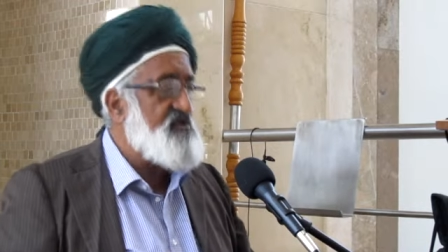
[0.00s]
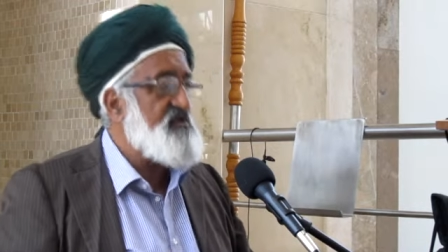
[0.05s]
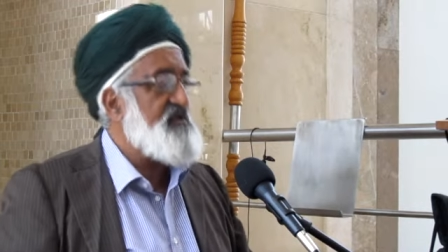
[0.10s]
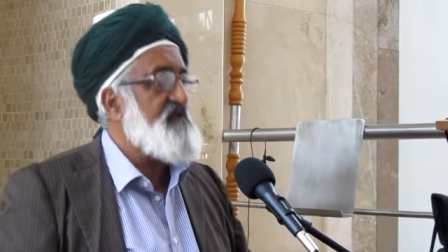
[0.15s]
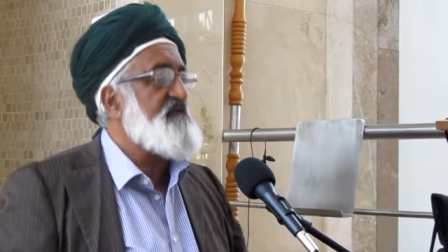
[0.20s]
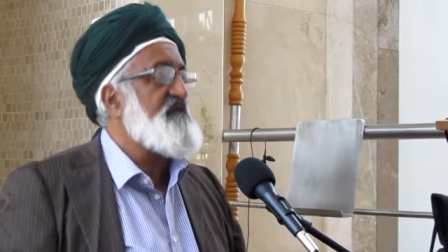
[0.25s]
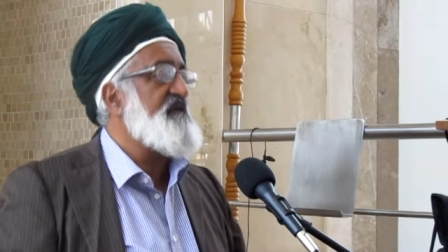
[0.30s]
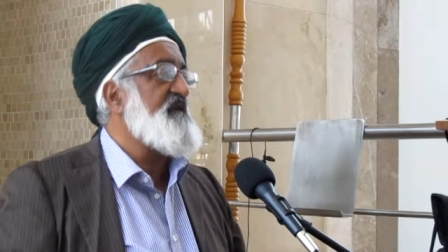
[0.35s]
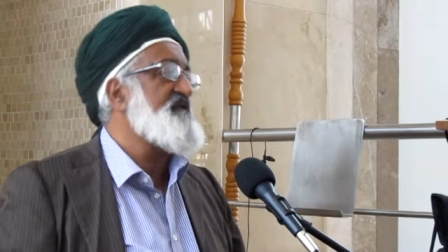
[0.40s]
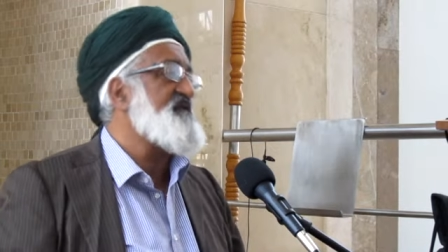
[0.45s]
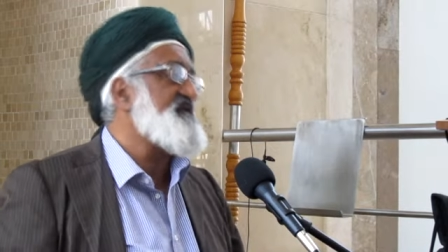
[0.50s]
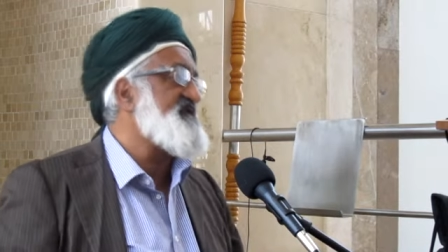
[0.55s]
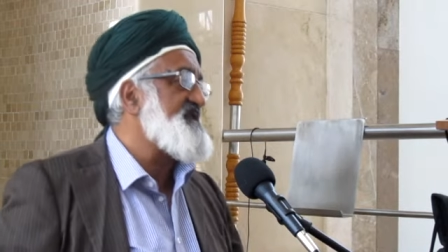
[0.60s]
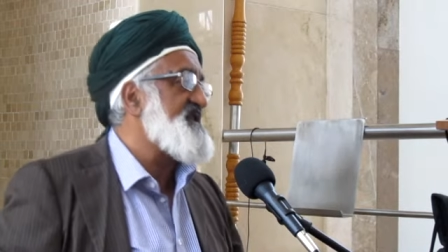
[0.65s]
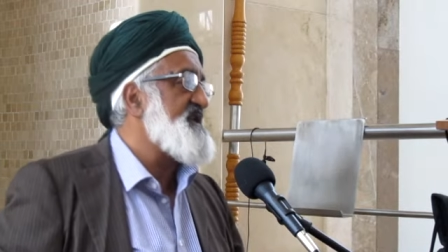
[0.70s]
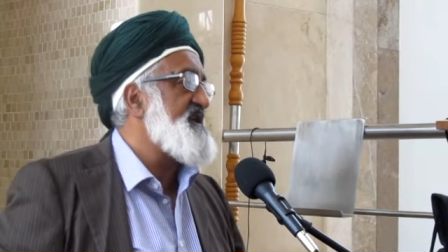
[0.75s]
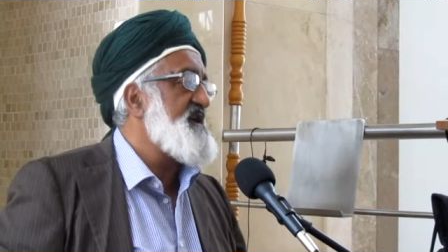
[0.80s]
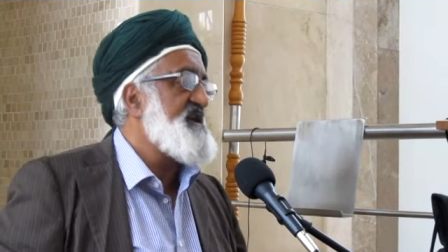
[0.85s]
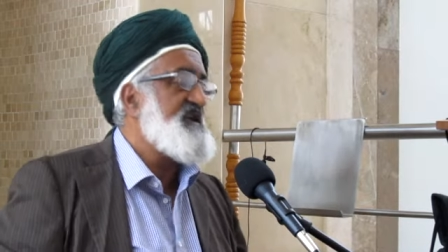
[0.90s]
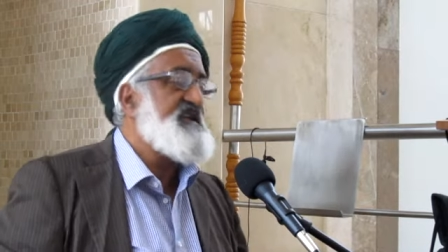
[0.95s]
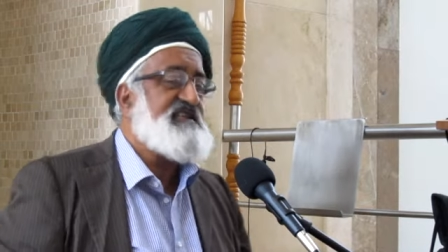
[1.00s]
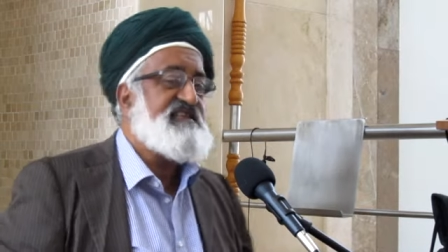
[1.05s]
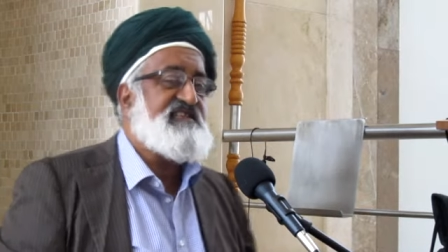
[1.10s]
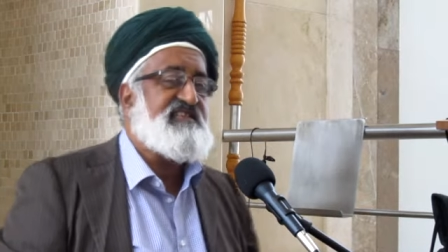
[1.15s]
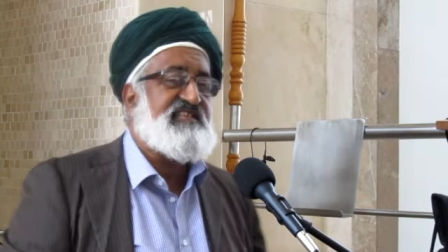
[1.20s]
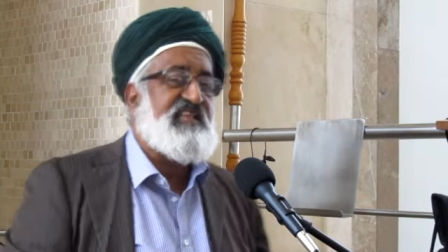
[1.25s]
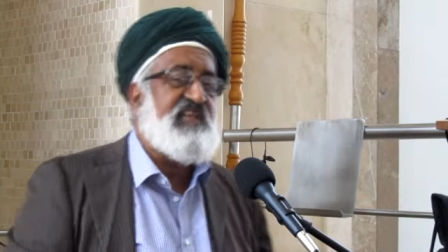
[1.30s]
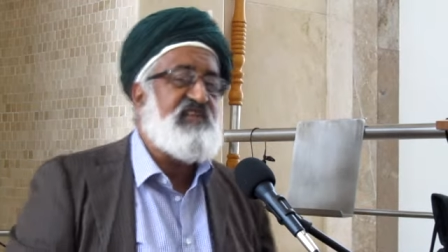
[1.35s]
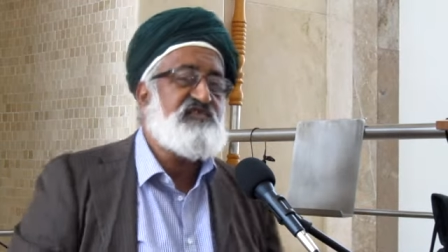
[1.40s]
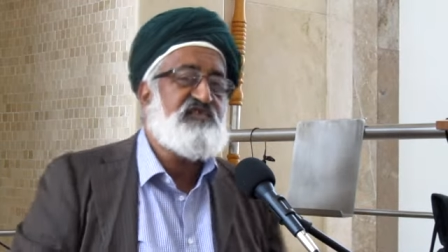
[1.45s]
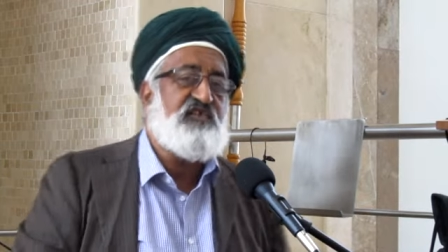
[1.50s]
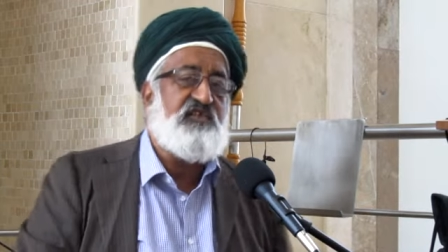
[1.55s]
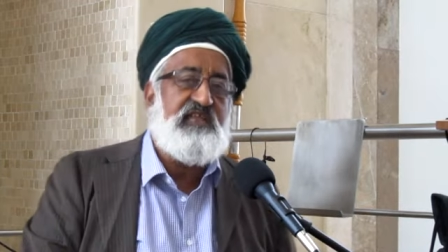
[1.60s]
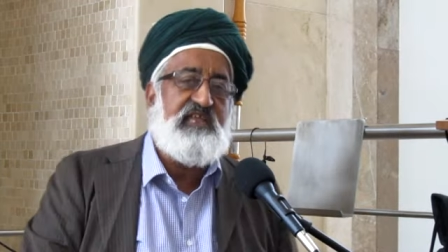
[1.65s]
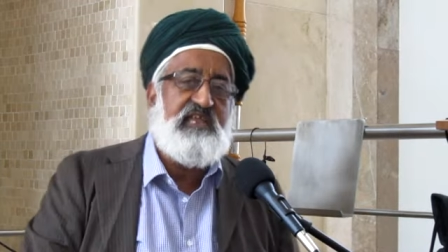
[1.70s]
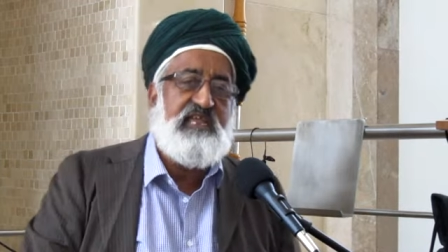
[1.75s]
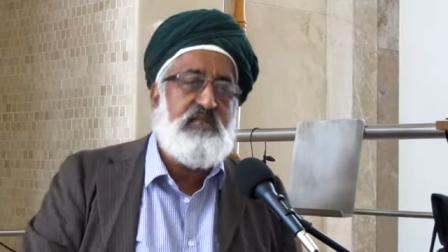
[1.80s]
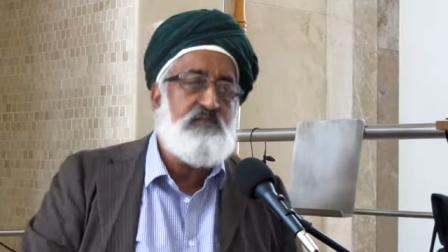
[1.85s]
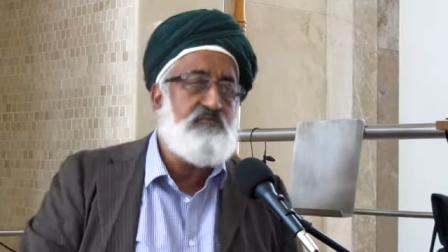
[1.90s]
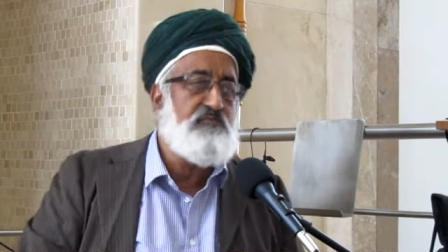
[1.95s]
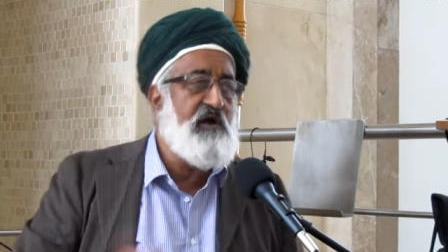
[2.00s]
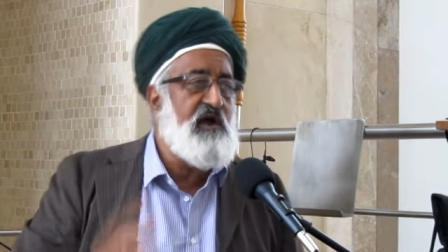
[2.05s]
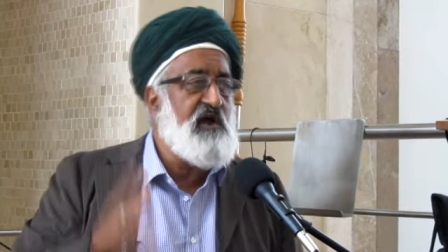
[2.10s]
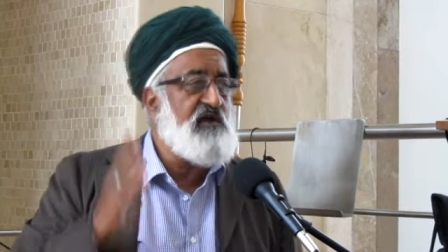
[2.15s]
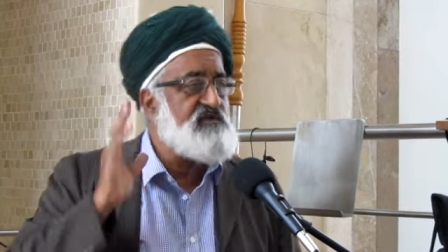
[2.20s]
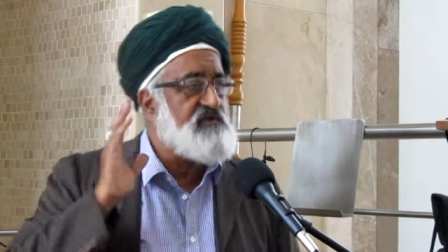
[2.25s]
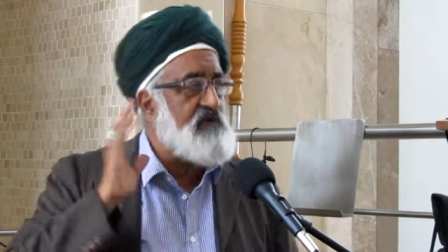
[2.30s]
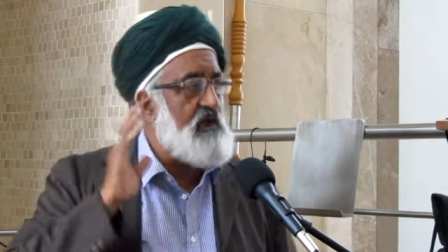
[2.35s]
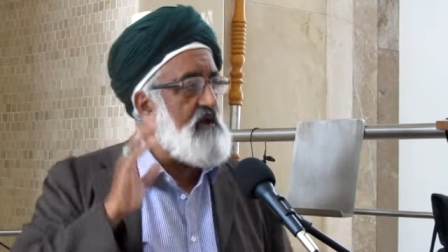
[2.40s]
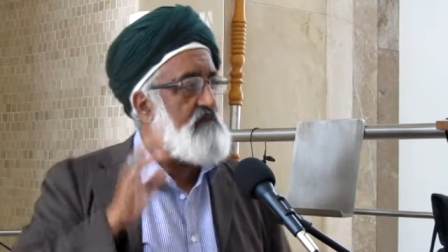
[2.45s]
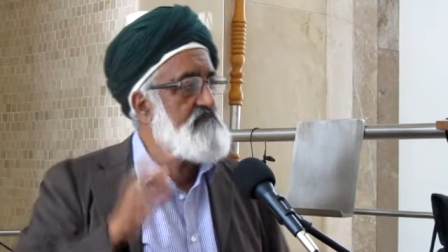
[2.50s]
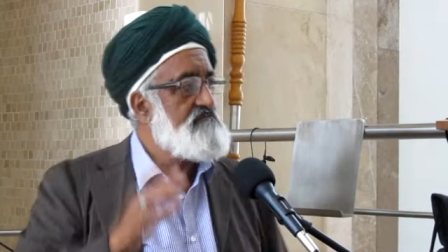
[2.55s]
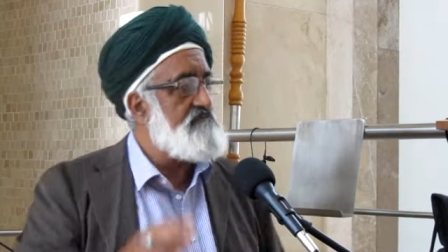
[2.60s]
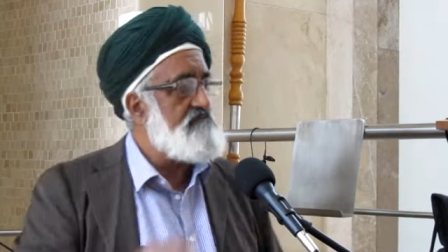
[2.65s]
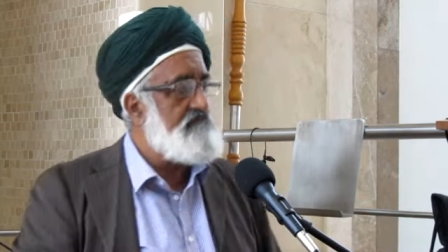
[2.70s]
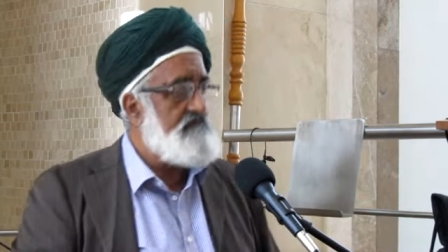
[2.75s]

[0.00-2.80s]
to the first century in Persia